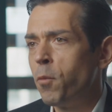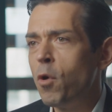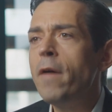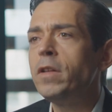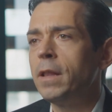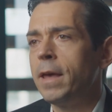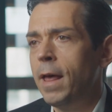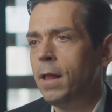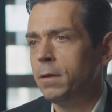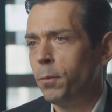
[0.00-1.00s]
privately
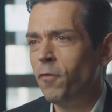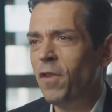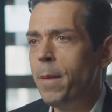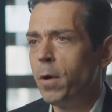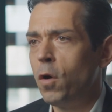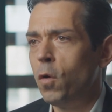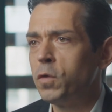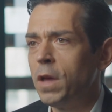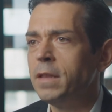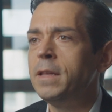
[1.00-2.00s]
held
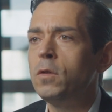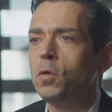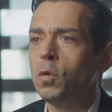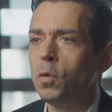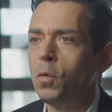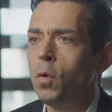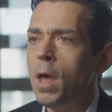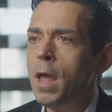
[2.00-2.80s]
fibercos need to